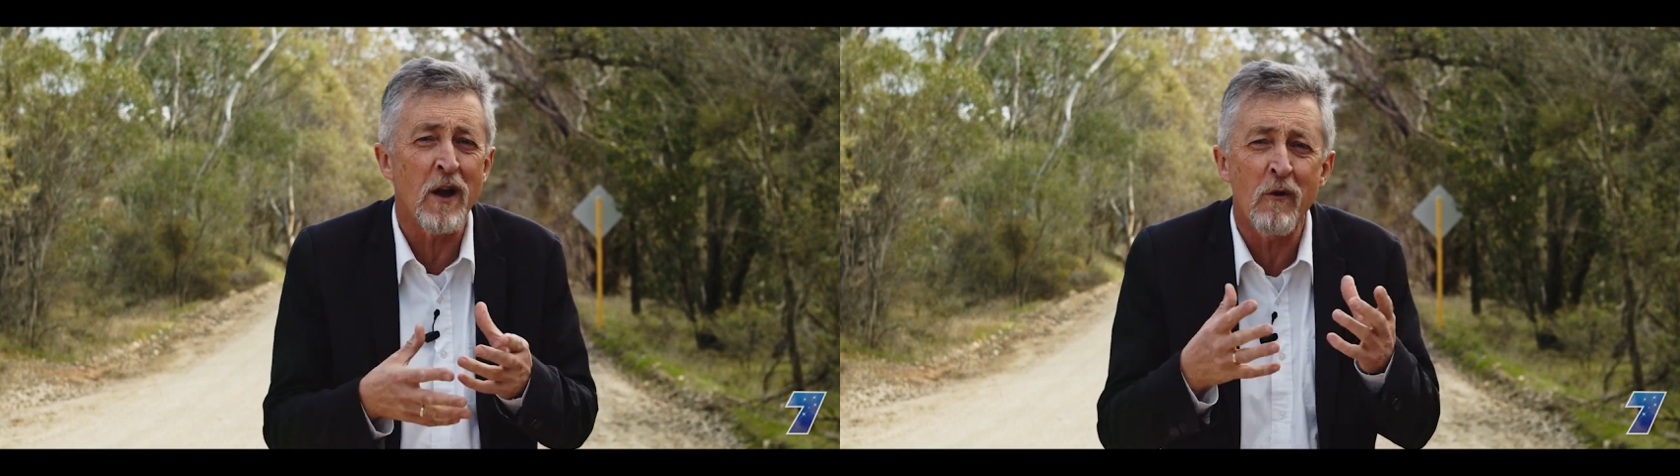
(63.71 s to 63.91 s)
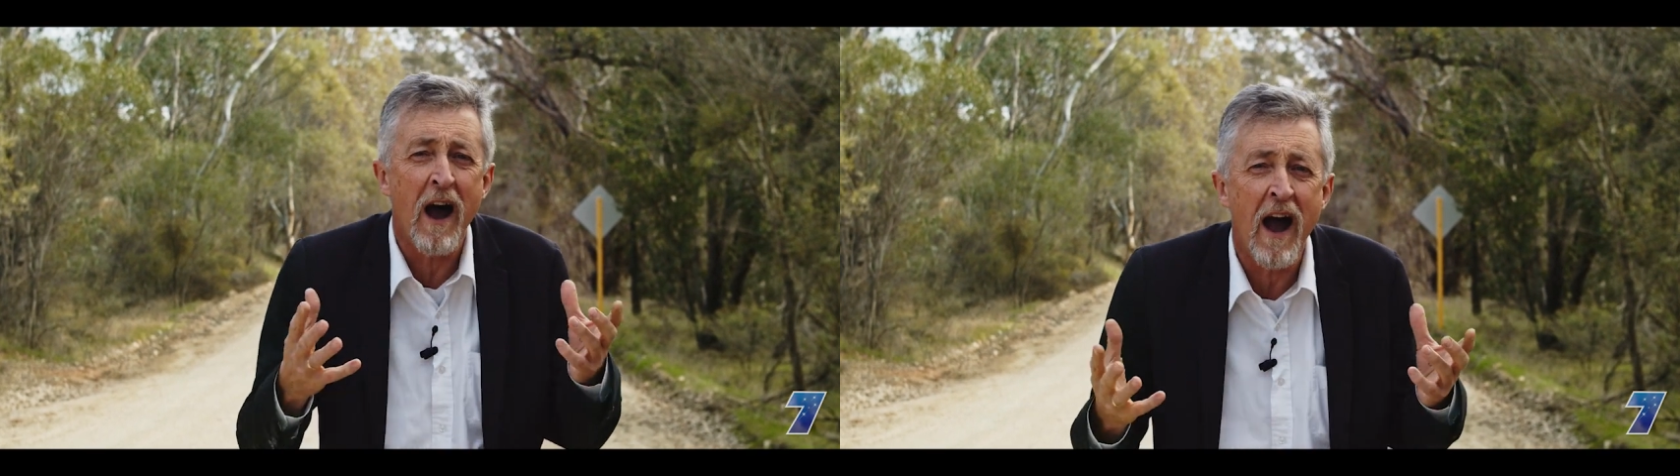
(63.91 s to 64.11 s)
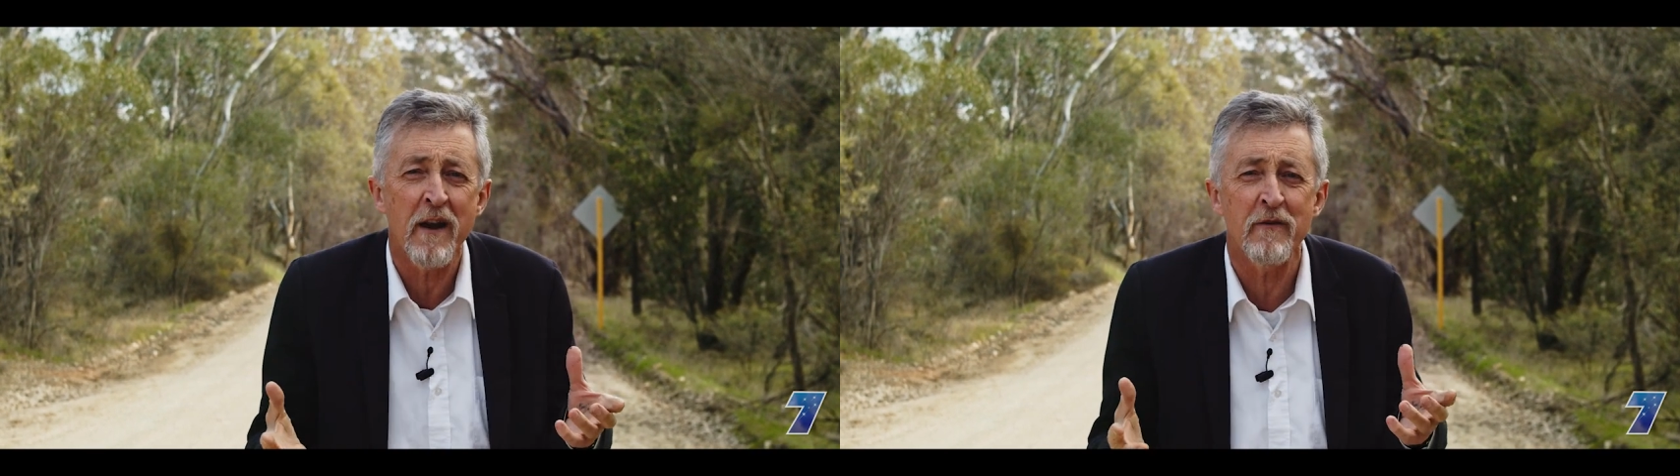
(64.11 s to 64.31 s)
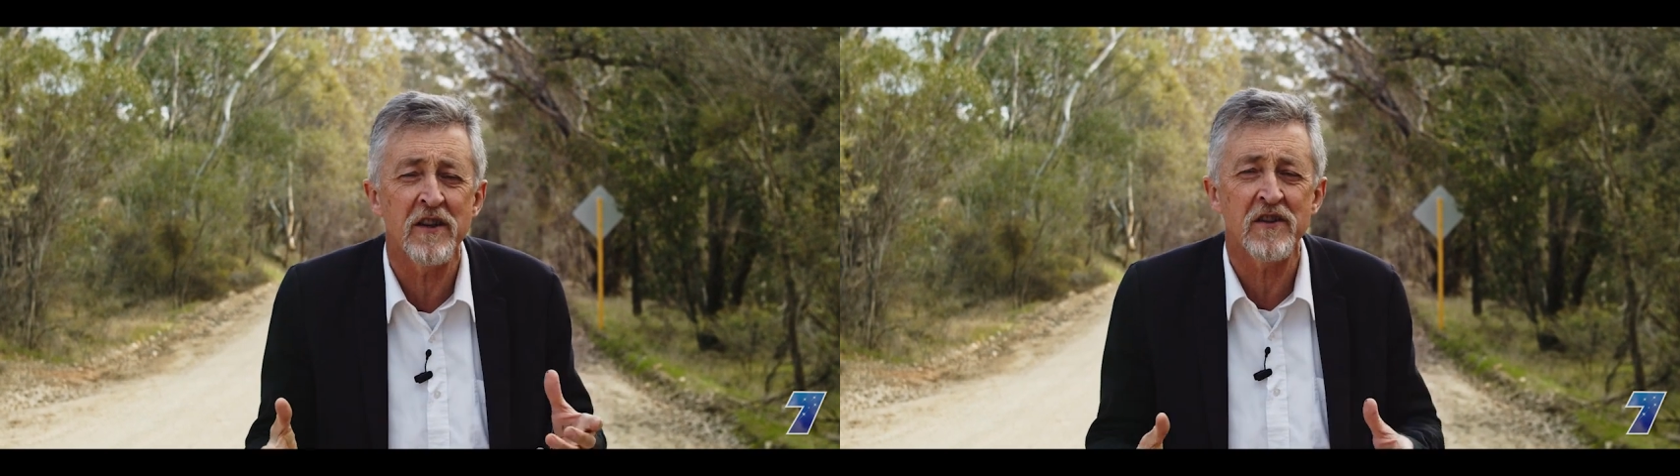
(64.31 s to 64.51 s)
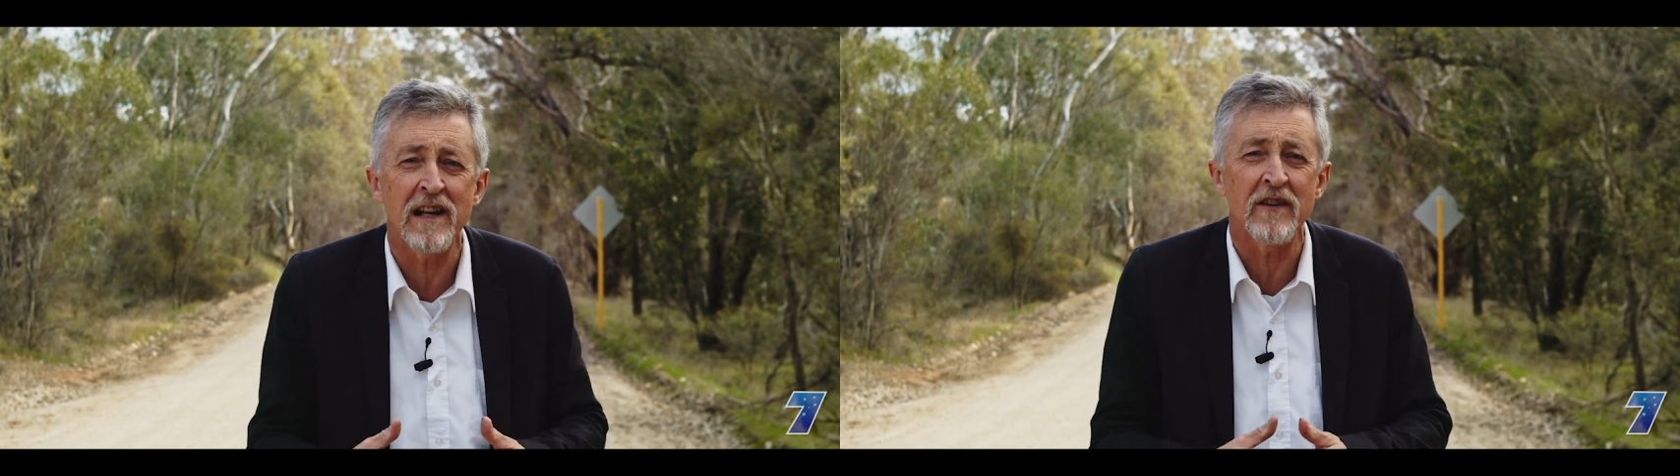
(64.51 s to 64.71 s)
no higher
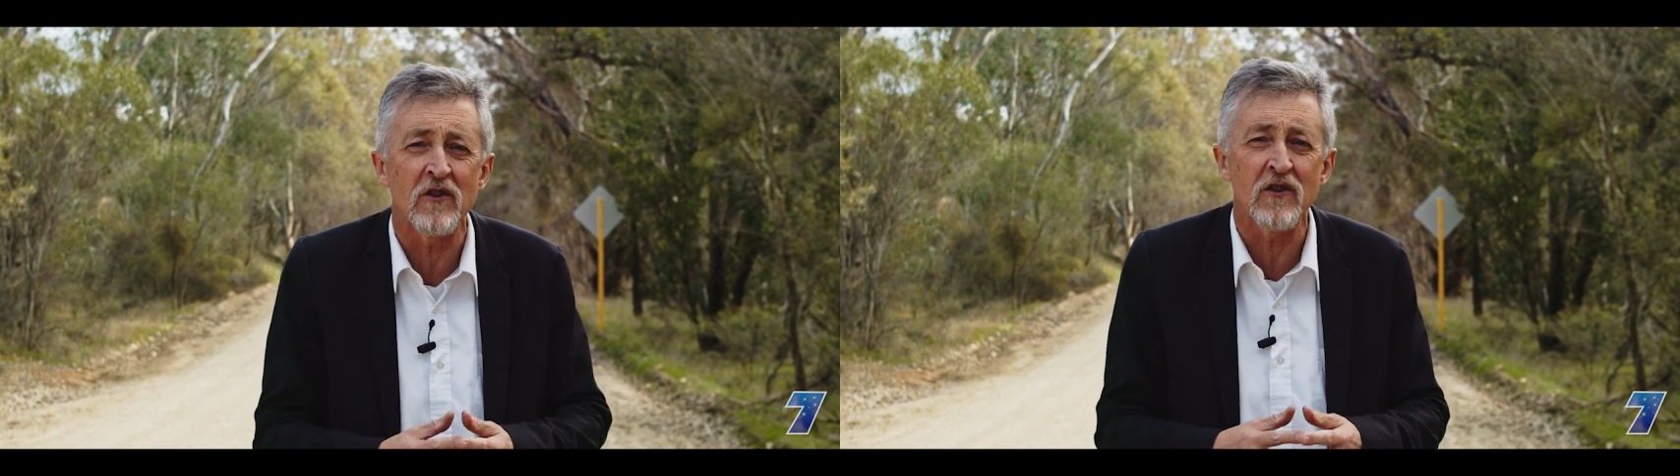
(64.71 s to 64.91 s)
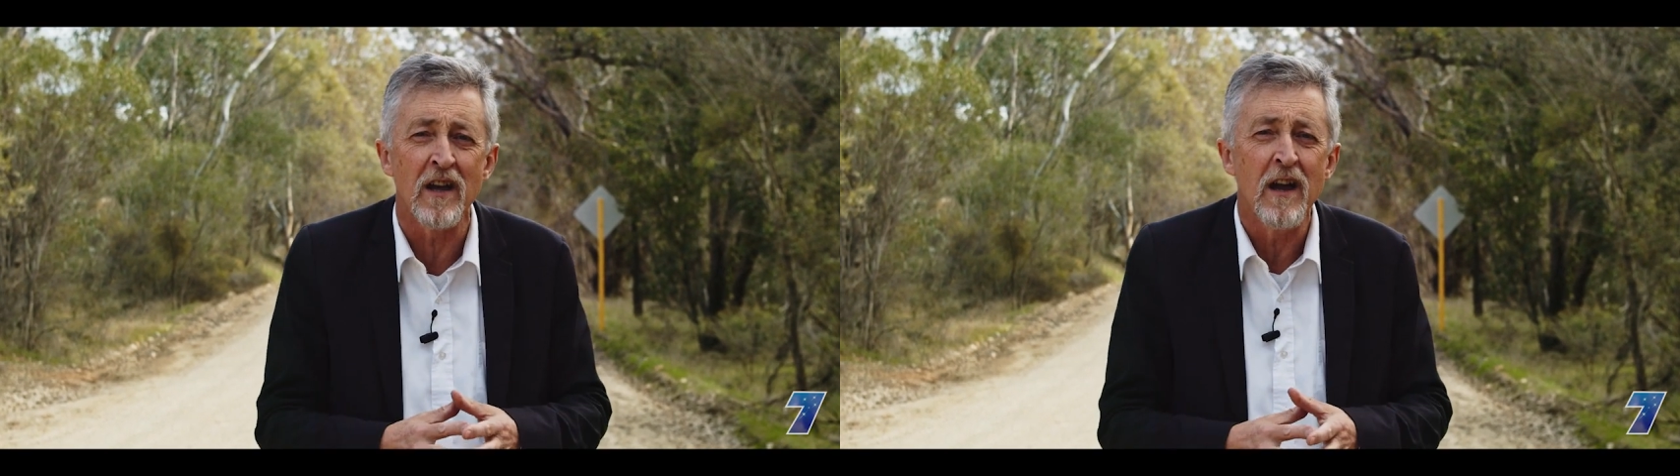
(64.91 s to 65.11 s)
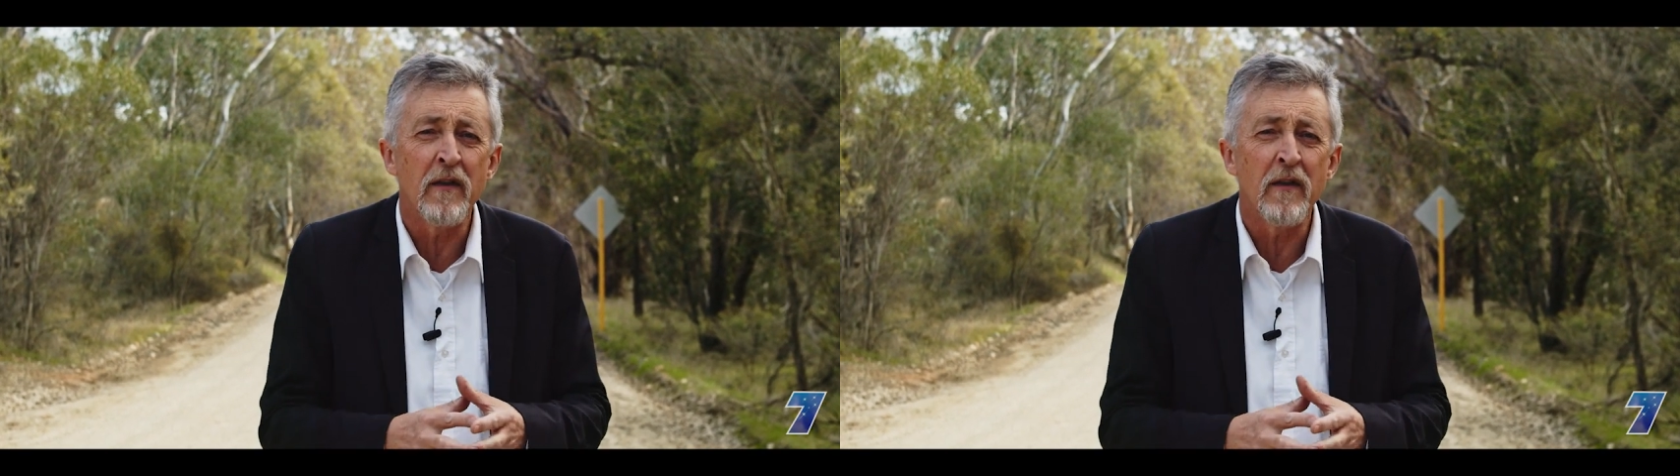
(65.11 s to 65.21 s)
intelligence,